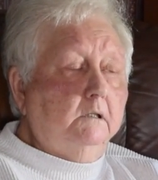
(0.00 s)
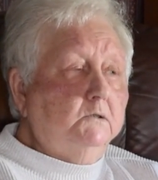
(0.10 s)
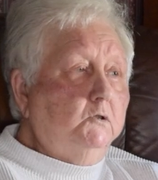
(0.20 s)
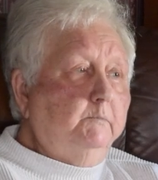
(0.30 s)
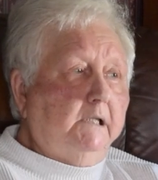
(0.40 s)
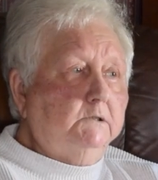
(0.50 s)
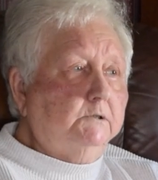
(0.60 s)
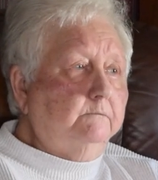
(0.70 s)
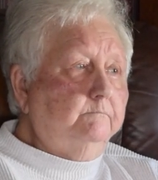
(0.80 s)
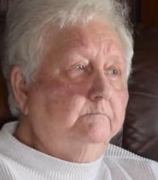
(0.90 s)
Too much.
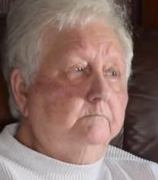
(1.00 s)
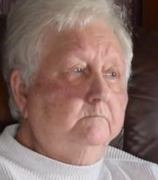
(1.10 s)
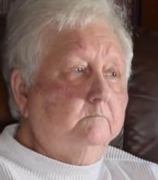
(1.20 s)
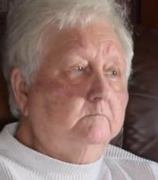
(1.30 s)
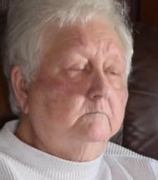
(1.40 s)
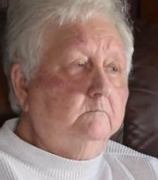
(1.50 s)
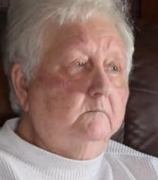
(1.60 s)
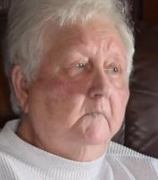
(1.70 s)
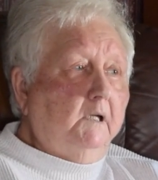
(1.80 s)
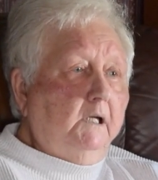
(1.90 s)

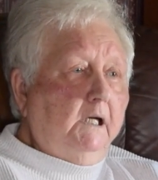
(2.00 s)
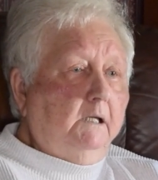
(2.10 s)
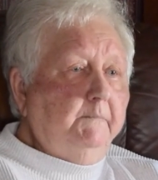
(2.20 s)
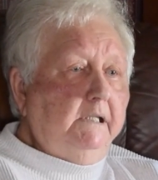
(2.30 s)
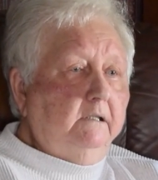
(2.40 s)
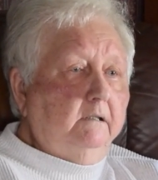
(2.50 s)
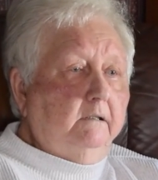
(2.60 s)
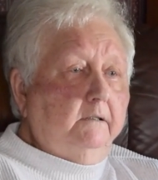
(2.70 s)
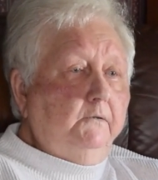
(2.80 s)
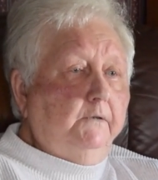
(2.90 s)
I mean,
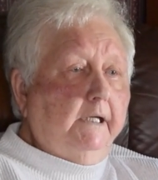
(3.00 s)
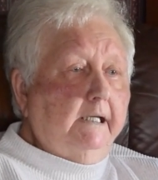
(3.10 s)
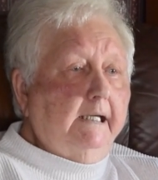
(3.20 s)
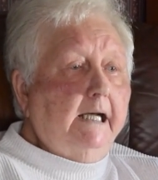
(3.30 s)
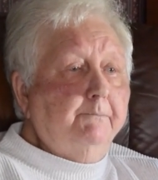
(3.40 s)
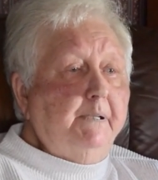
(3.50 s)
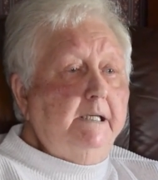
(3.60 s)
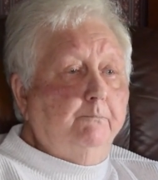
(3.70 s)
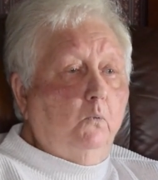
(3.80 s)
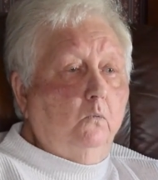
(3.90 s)
you got a lot of
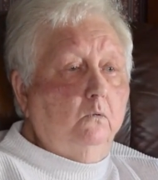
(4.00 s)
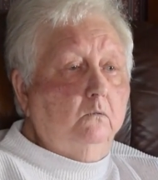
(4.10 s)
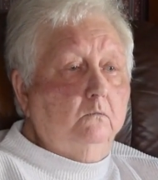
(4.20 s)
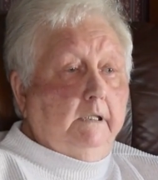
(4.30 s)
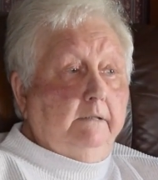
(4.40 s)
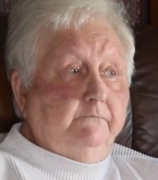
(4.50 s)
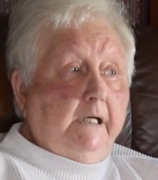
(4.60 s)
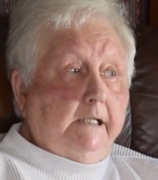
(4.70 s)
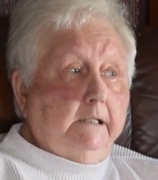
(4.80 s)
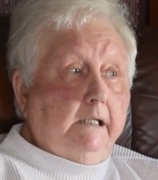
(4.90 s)
people. In
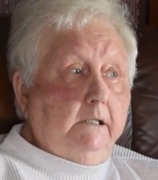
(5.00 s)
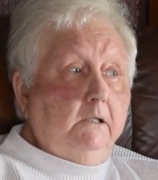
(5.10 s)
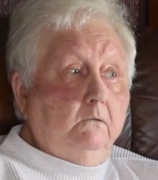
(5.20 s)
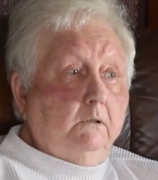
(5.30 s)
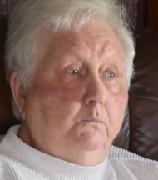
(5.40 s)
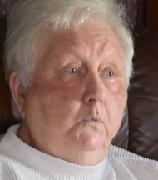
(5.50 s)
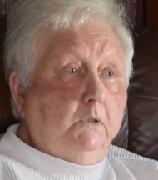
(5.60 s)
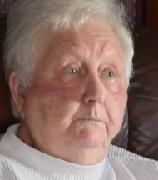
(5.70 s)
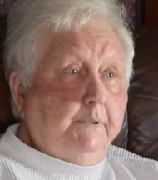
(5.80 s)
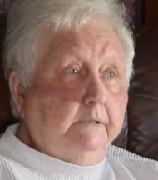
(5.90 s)
fact, I know of
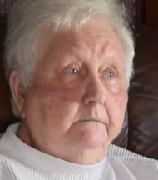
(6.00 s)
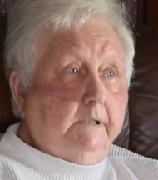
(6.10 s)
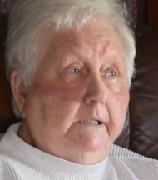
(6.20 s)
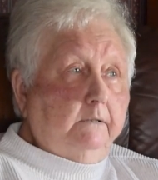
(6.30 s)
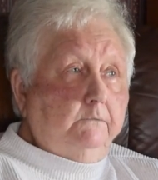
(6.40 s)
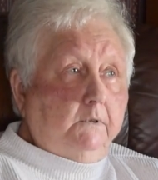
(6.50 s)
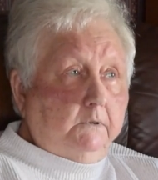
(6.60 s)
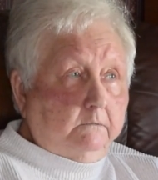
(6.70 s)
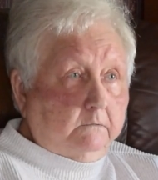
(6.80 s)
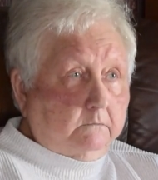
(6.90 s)
one, but I don't know
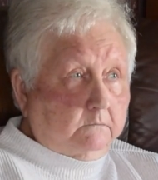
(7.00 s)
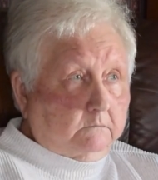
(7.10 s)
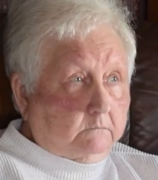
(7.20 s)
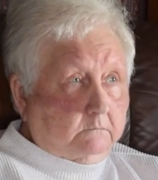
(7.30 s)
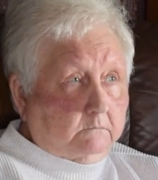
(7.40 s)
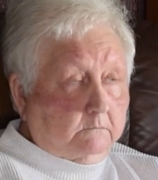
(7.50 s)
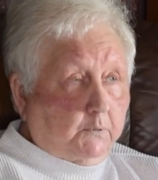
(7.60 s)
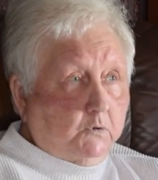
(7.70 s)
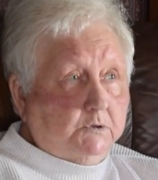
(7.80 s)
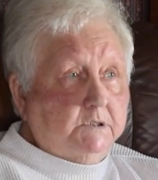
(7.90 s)
the
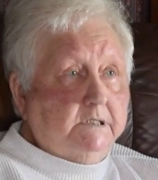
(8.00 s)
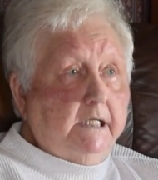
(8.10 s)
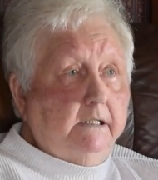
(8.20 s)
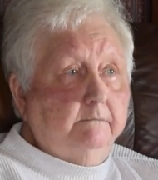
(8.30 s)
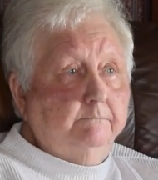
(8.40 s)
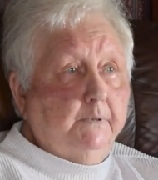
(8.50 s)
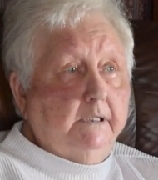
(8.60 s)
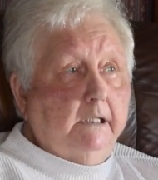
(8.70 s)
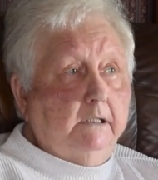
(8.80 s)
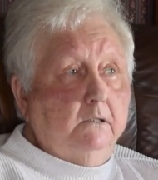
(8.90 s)
person's name, but
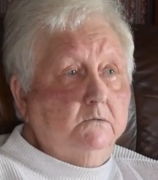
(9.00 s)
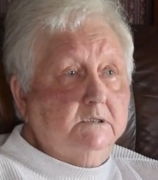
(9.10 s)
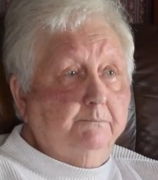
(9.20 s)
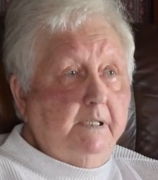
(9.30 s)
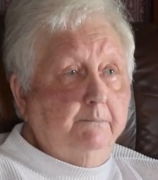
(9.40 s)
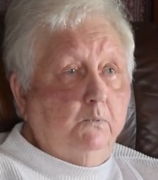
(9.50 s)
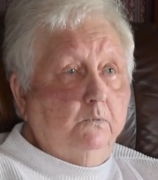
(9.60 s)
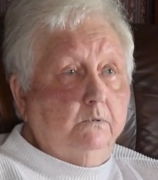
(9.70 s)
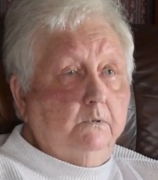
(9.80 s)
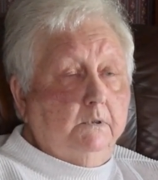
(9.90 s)
I know some people
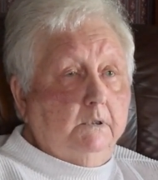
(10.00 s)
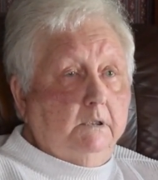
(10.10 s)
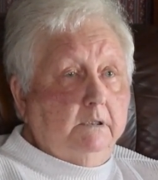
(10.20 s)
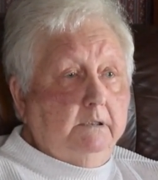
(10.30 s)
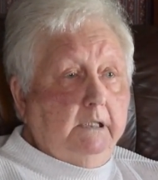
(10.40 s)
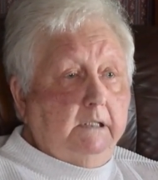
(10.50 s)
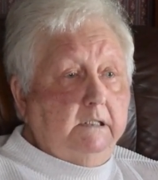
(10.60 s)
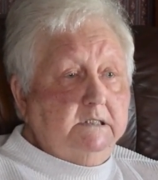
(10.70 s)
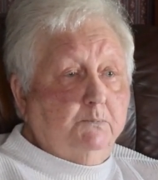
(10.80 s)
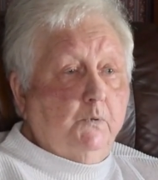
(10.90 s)
that
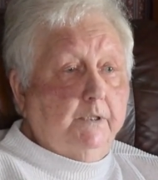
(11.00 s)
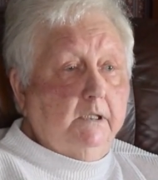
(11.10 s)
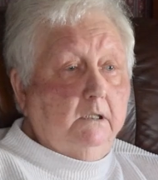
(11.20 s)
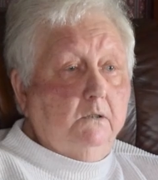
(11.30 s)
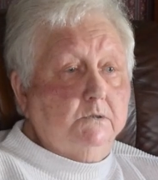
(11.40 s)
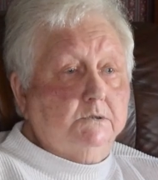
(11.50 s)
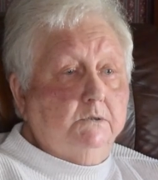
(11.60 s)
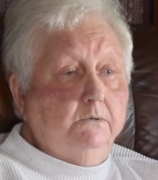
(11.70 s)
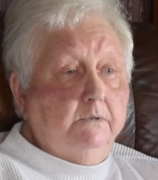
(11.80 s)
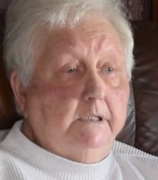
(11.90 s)
is working close
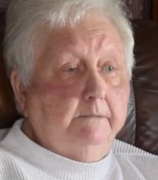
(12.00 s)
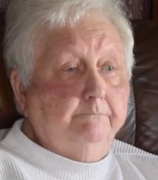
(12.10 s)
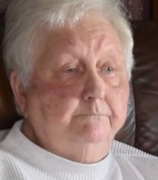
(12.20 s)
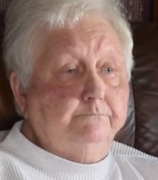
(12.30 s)
to them.